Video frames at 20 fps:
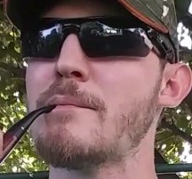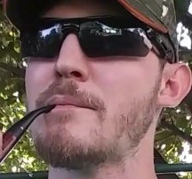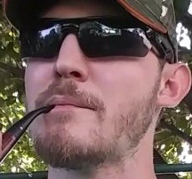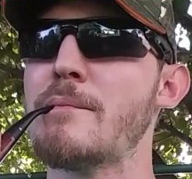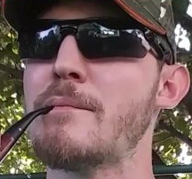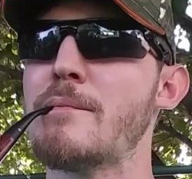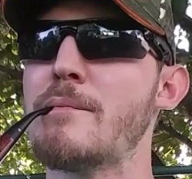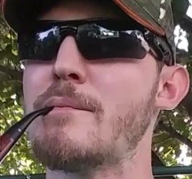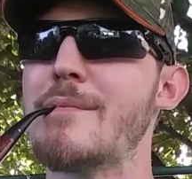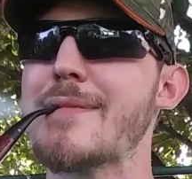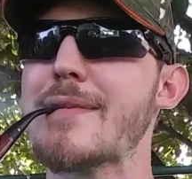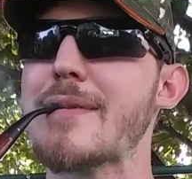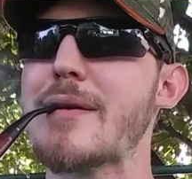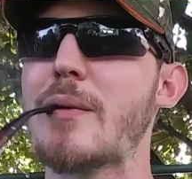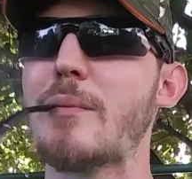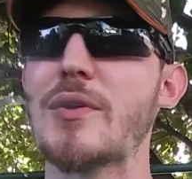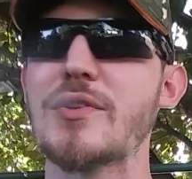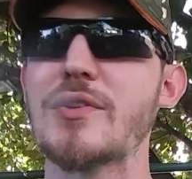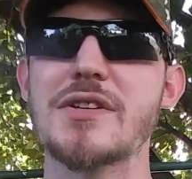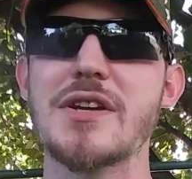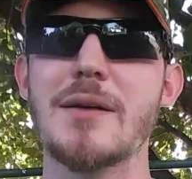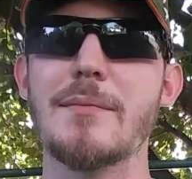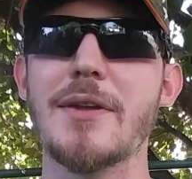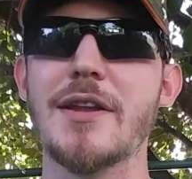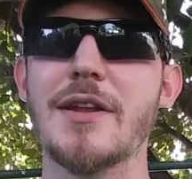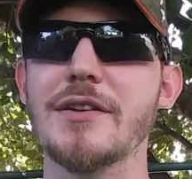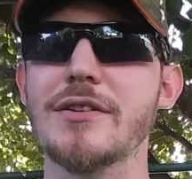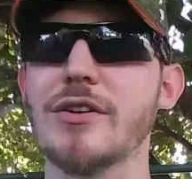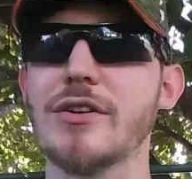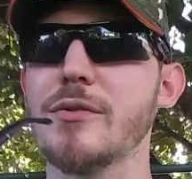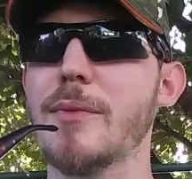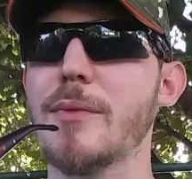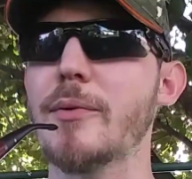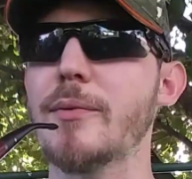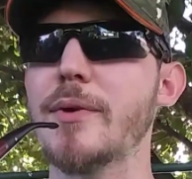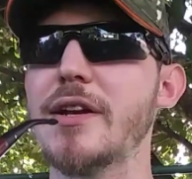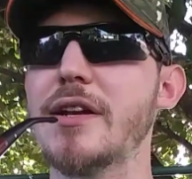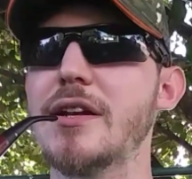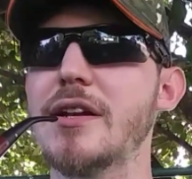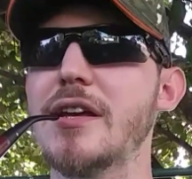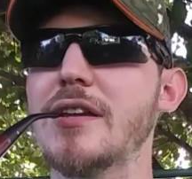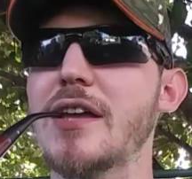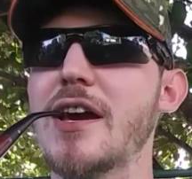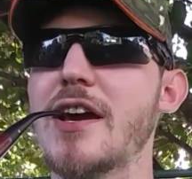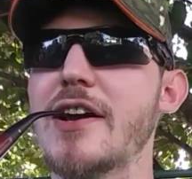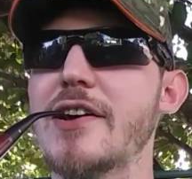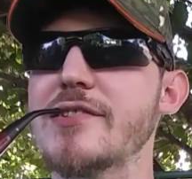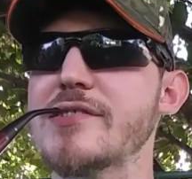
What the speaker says: Most of the time I like to do my reading in the house though.